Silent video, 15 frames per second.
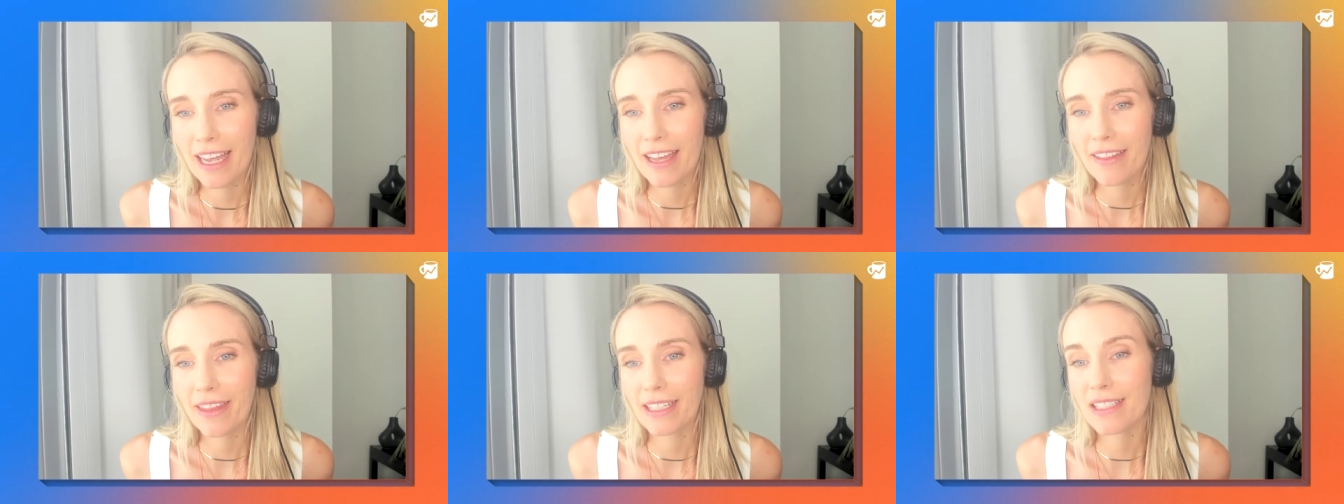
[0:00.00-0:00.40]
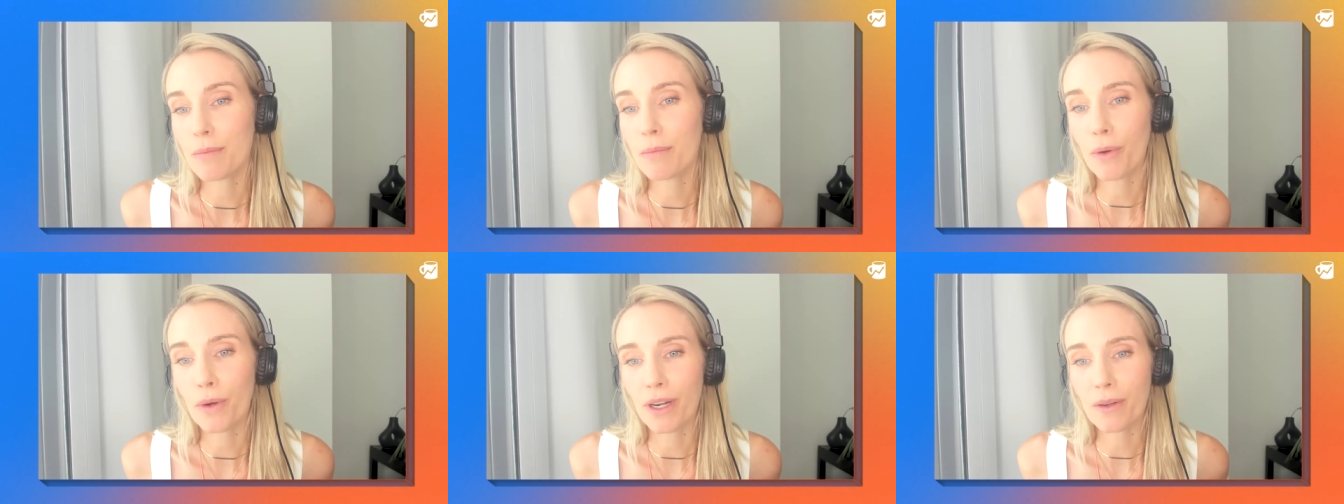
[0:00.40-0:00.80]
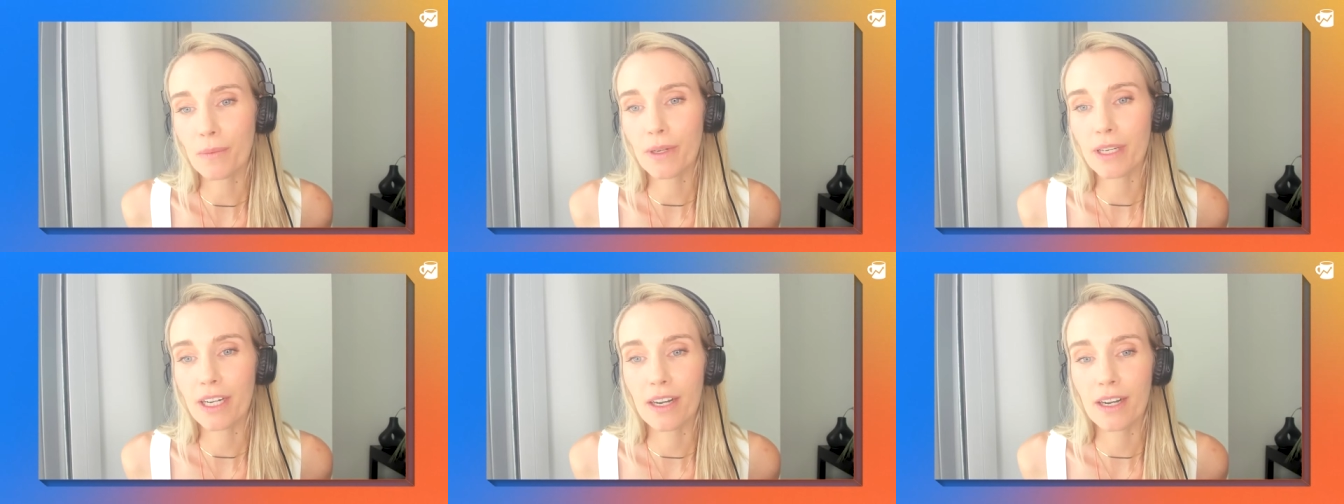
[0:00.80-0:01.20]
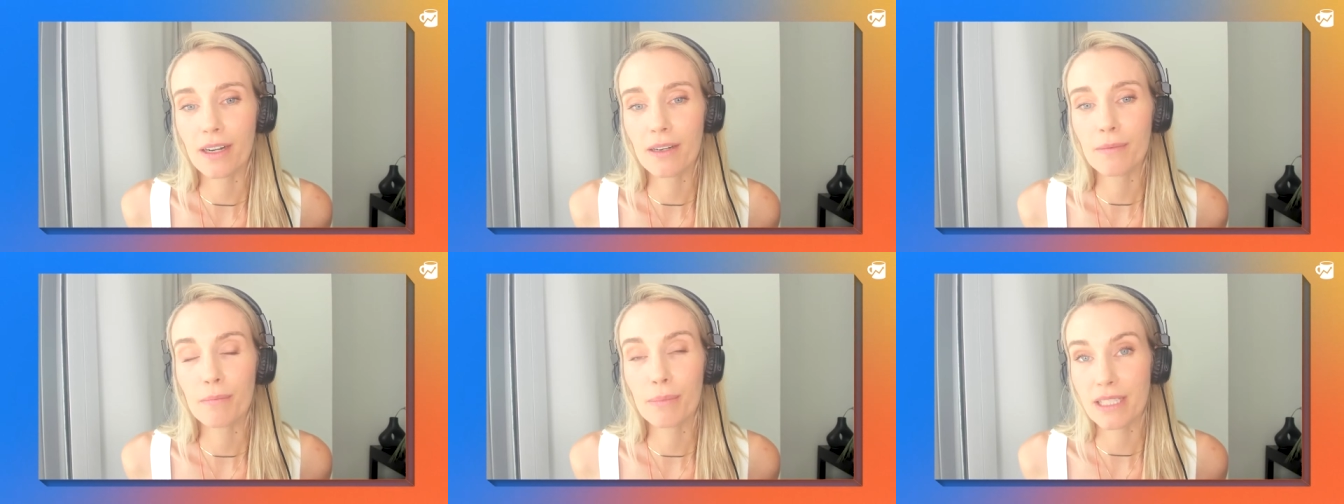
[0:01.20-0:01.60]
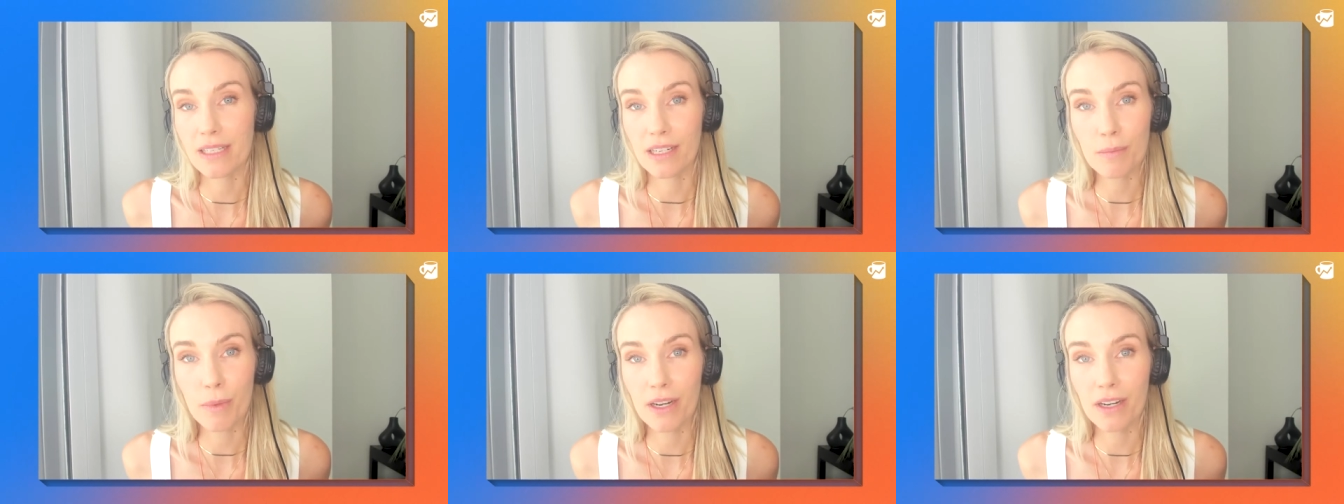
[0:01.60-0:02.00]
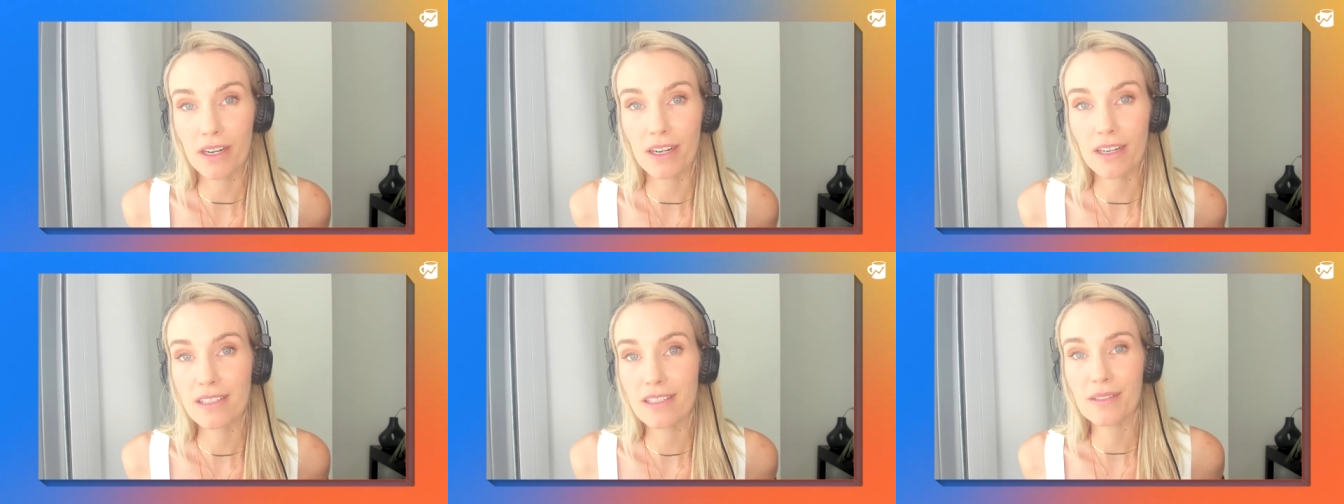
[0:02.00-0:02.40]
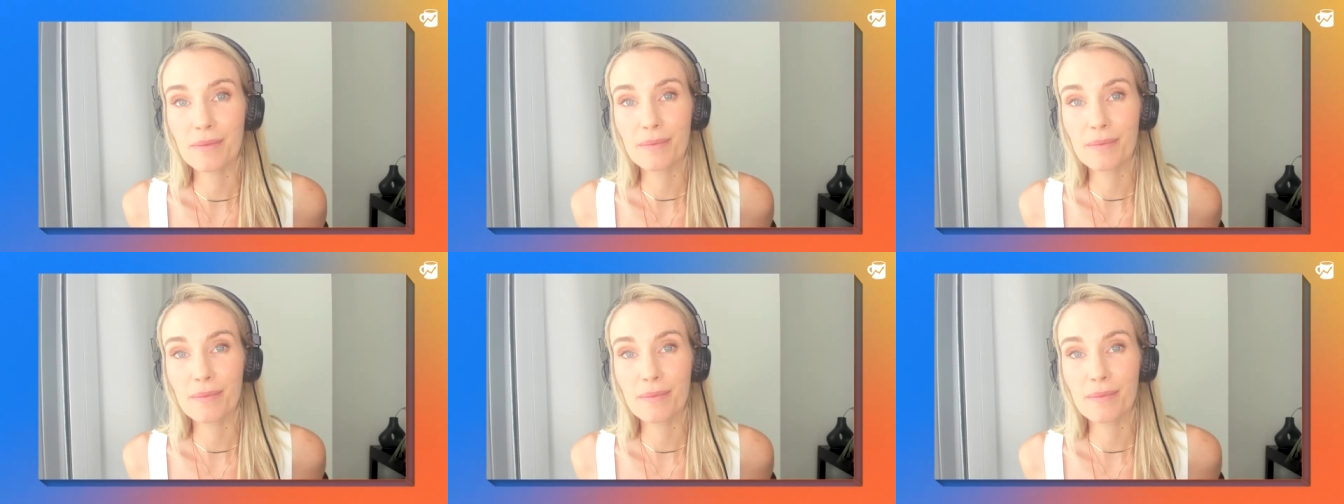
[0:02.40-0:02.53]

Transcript: And that's important when you're business partners.